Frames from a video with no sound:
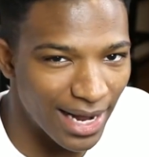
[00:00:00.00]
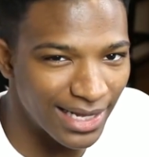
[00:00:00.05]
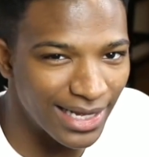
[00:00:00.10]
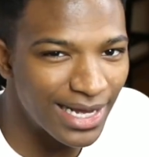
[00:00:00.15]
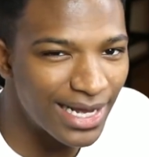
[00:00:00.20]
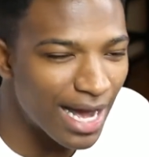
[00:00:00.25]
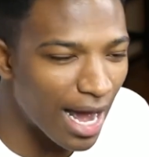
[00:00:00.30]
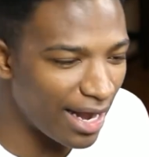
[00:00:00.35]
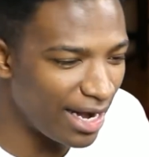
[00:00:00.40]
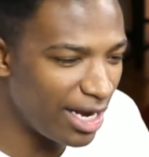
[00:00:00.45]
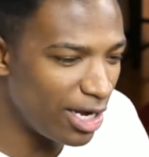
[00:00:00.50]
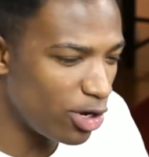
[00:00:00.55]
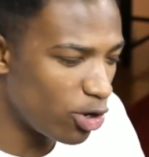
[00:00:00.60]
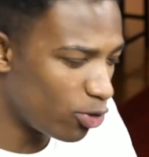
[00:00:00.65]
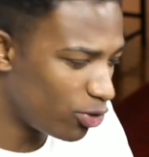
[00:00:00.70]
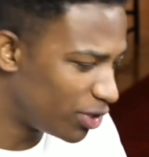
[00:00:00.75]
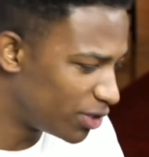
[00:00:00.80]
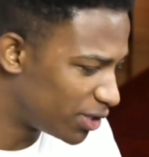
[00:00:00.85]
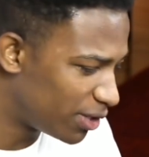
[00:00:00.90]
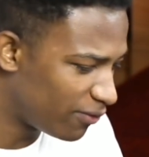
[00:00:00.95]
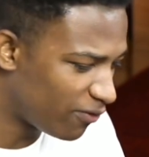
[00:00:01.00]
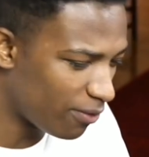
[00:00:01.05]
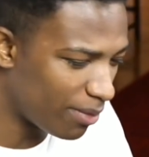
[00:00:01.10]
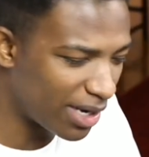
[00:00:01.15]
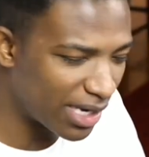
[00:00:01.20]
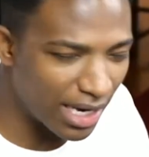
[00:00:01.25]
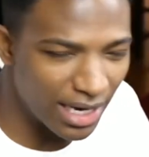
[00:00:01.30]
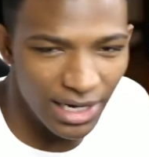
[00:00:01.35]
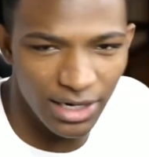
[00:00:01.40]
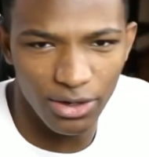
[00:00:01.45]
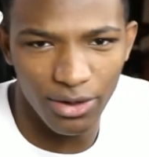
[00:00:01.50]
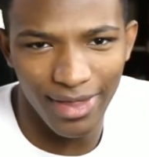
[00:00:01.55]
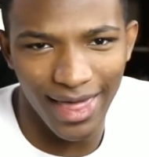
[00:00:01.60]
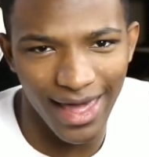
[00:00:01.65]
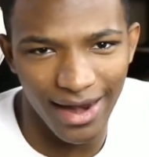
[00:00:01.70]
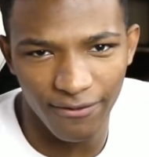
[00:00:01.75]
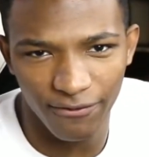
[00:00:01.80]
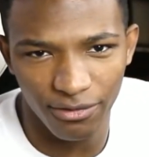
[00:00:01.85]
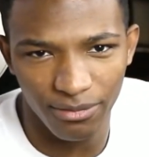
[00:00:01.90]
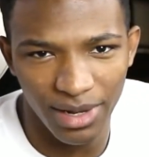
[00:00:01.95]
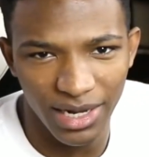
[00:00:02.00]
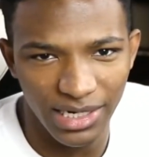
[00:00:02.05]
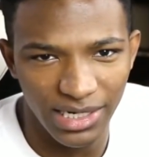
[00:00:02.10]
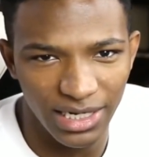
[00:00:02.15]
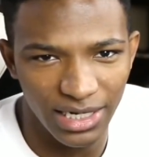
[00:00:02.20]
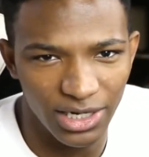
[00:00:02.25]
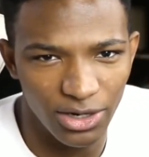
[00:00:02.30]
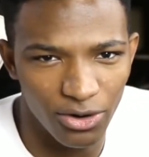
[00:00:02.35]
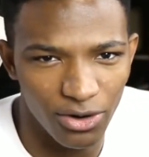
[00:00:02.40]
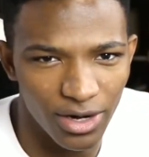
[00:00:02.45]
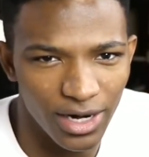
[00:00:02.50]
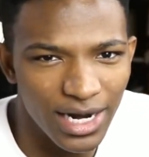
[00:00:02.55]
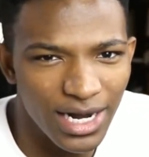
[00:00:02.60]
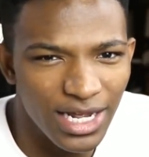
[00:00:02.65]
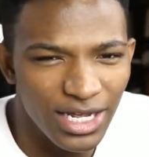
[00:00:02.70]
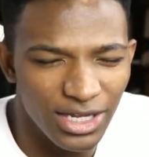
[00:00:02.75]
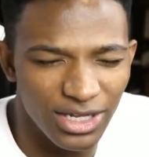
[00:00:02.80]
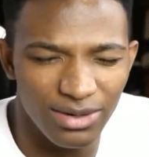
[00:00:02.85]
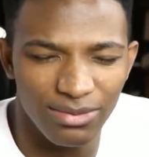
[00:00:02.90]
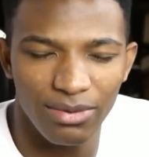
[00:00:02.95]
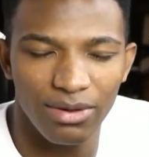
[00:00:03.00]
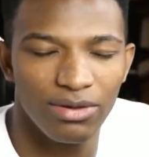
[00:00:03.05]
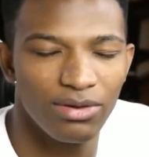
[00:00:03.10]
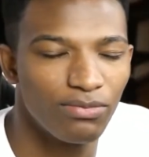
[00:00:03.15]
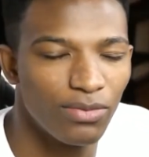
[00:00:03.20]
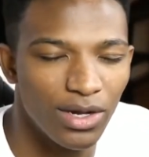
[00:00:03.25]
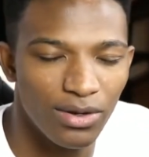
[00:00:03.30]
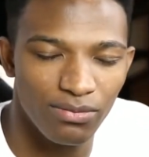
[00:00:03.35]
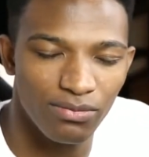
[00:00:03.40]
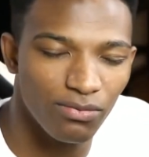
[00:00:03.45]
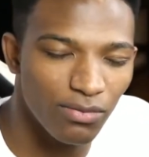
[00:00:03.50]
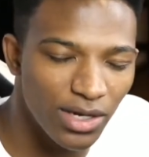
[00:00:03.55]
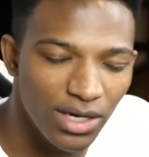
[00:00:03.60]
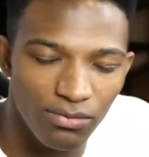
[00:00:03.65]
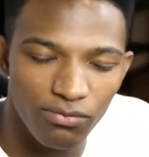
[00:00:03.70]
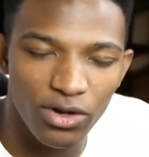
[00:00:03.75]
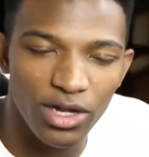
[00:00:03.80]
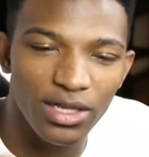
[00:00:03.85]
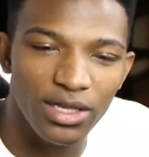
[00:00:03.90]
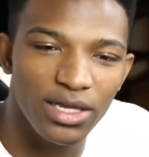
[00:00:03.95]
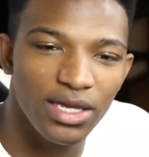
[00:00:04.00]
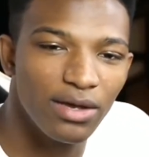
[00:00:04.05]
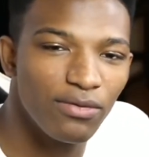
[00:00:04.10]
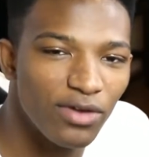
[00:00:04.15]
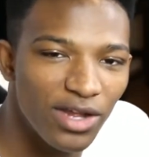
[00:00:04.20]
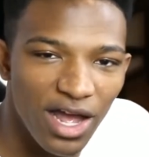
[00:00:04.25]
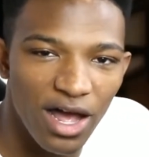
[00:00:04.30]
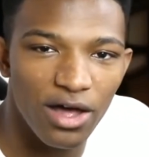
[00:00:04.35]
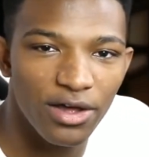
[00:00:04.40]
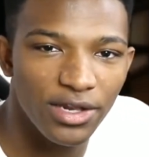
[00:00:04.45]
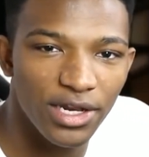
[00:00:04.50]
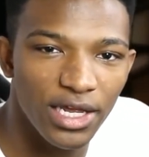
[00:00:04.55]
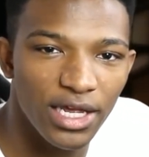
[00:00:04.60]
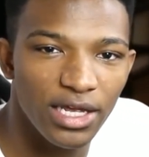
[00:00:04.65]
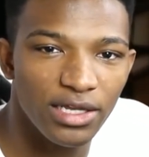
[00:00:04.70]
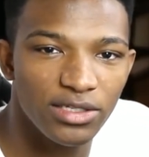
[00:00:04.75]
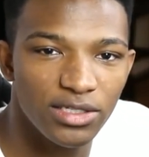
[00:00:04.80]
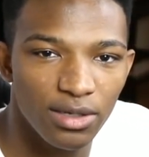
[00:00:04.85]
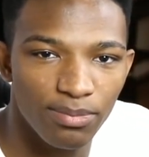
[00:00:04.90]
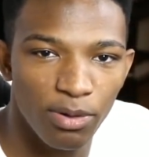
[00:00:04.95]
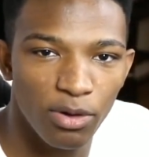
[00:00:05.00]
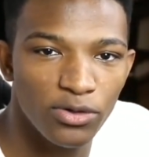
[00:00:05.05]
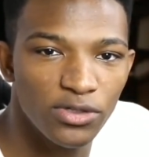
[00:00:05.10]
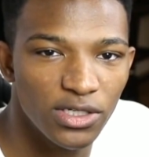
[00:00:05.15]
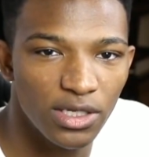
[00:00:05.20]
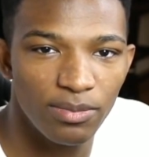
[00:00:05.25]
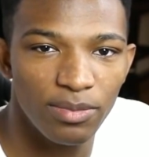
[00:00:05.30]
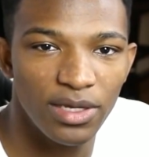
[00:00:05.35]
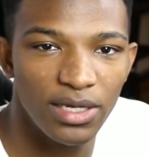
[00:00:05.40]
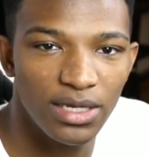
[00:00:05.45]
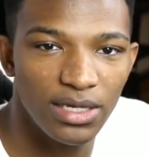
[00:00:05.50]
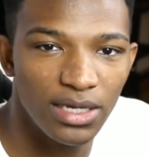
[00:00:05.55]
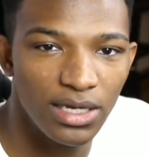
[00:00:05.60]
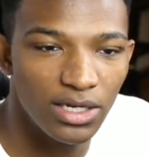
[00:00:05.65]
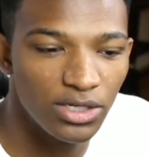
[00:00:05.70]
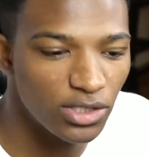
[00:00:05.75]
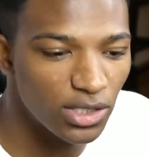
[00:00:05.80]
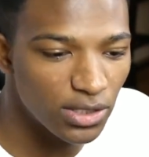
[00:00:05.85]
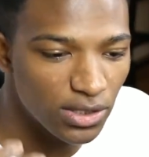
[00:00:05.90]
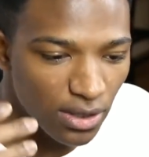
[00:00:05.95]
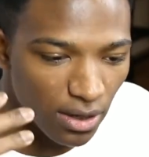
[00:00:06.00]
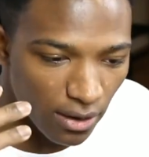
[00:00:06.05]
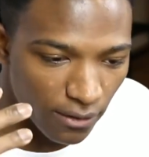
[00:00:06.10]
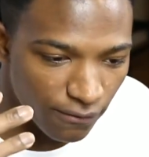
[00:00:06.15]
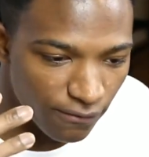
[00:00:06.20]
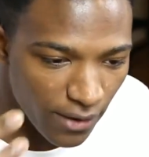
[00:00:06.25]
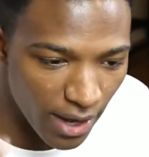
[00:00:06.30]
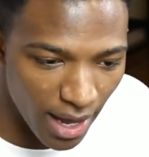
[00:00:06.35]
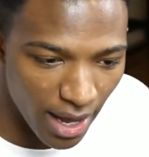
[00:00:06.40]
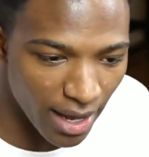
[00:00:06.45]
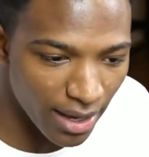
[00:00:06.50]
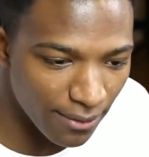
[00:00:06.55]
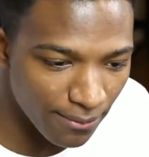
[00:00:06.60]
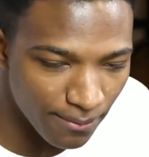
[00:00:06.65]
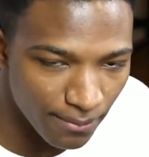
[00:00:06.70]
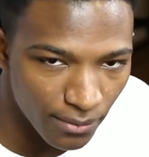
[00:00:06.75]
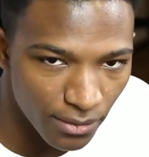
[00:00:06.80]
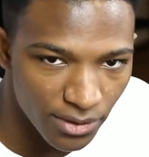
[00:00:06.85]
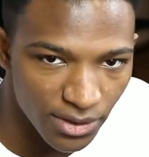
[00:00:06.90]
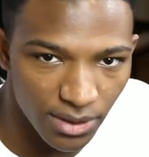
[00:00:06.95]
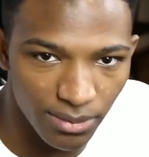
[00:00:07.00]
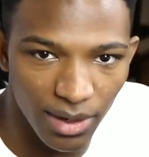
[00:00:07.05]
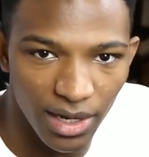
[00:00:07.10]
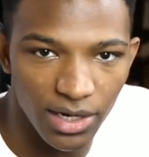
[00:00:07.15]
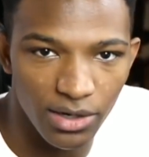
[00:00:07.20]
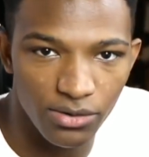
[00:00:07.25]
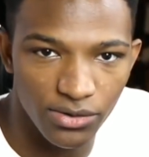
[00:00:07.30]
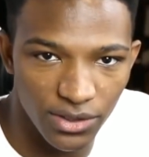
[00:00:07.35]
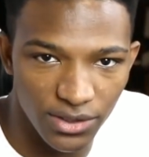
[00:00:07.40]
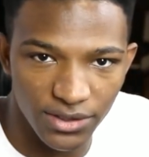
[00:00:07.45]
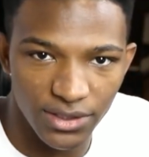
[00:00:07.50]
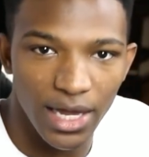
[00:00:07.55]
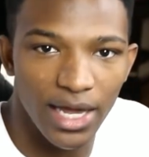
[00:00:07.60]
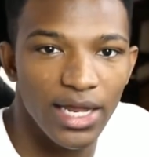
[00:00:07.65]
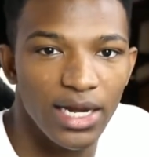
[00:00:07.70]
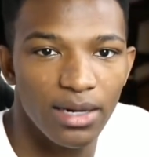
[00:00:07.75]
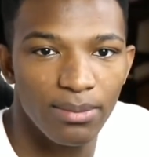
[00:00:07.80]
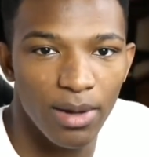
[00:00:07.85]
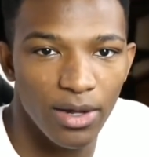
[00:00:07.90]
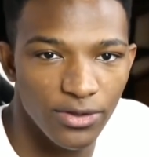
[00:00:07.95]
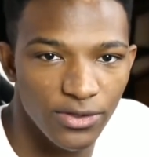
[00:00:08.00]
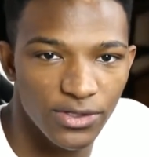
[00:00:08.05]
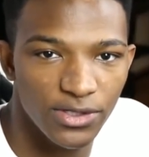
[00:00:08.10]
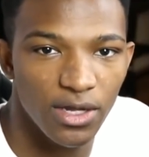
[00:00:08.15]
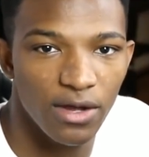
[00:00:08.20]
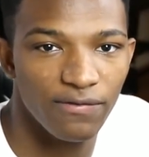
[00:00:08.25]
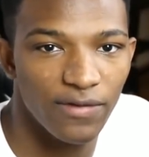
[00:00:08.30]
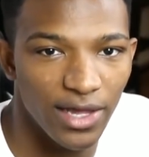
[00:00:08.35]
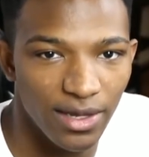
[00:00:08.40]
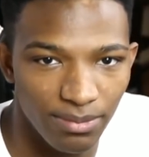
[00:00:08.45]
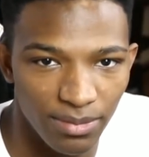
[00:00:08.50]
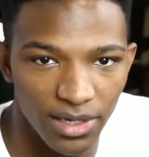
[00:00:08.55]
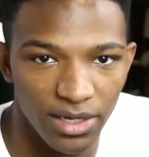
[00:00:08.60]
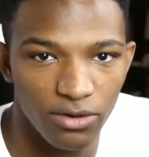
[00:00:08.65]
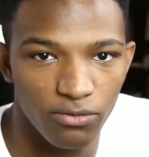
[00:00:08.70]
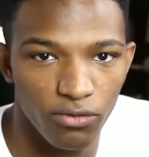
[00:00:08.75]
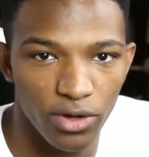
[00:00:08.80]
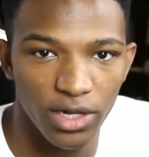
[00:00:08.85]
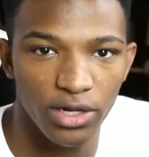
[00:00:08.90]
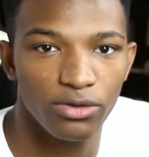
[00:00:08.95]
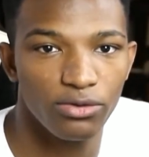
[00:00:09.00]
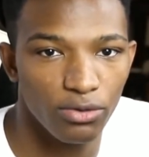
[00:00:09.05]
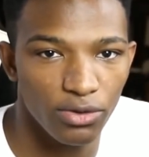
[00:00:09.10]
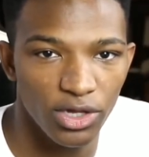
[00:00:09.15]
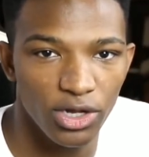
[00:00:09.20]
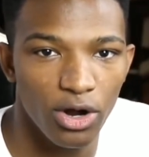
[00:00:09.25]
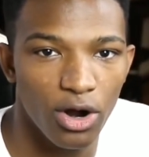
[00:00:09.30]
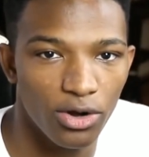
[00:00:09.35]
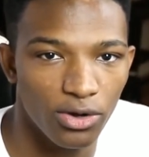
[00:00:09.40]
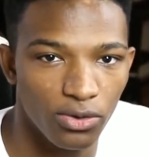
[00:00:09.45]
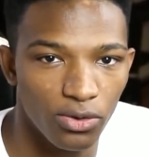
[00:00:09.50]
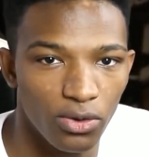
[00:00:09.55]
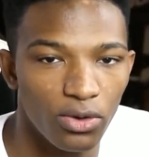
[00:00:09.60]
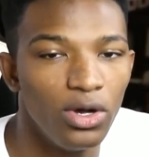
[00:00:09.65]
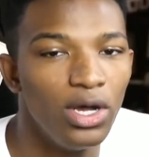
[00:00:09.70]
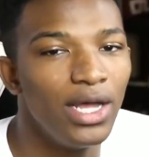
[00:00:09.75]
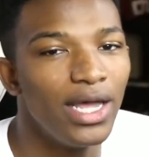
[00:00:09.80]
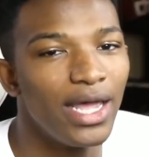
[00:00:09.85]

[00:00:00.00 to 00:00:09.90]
I didn't know this information, I didn't know that information, or, you know, when really in reality it's supposed to be just a fan, somebody who's excited about the stuff like me, reading through the article.